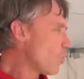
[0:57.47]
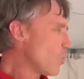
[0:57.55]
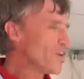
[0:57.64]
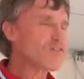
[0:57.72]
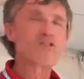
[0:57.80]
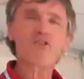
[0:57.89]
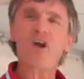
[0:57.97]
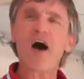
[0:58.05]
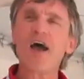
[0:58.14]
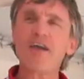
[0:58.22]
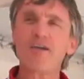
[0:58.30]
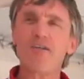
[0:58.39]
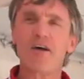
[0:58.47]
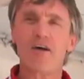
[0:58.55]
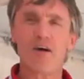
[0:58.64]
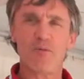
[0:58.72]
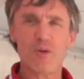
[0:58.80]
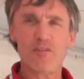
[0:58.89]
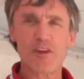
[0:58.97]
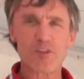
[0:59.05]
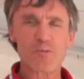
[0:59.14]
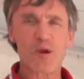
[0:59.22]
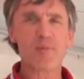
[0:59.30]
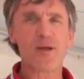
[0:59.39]
We've tried, uh, we've
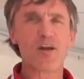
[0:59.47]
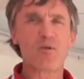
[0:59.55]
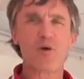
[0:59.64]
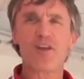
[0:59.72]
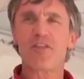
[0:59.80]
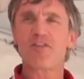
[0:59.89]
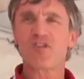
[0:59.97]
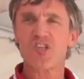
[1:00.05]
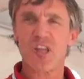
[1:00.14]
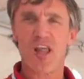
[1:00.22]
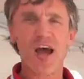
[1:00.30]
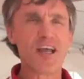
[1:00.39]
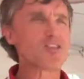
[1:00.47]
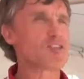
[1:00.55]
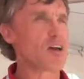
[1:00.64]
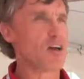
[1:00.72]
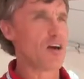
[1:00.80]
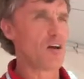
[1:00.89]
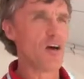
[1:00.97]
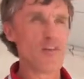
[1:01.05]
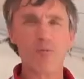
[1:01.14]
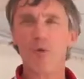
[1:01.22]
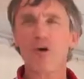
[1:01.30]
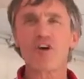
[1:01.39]
experimented with slides uh, on
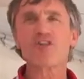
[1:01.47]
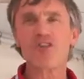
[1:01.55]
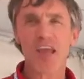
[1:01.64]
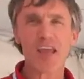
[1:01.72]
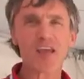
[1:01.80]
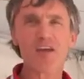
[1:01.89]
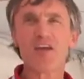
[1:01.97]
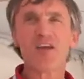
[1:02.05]
the Morris tank.